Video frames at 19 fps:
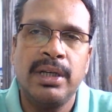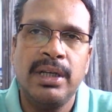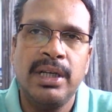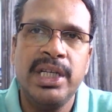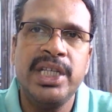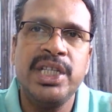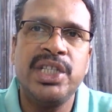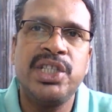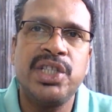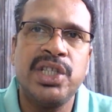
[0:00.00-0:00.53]

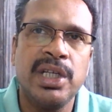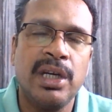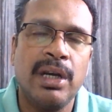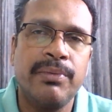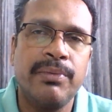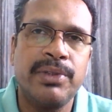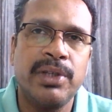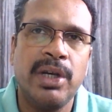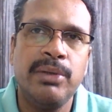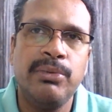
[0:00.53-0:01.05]
leaching
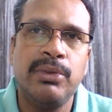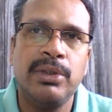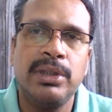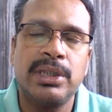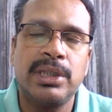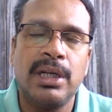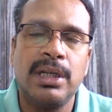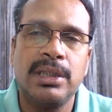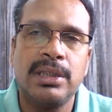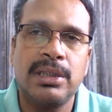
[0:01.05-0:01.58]
of soluble
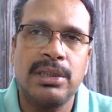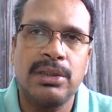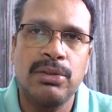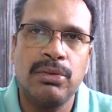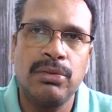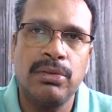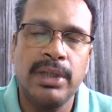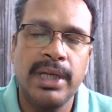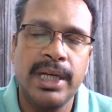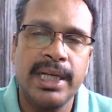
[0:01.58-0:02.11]
salts
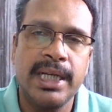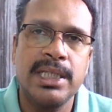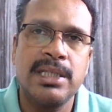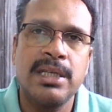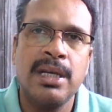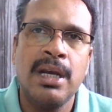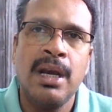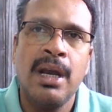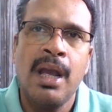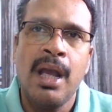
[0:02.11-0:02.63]
through drainage,
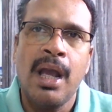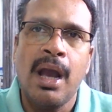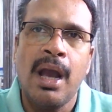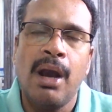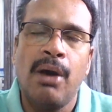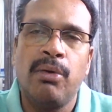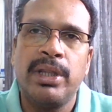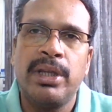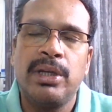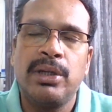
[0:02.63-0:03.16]

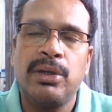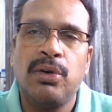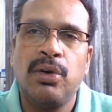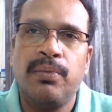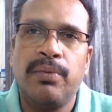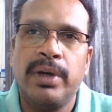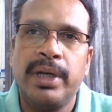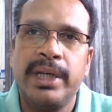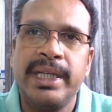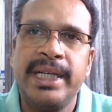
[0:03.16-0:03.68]
or whether you go for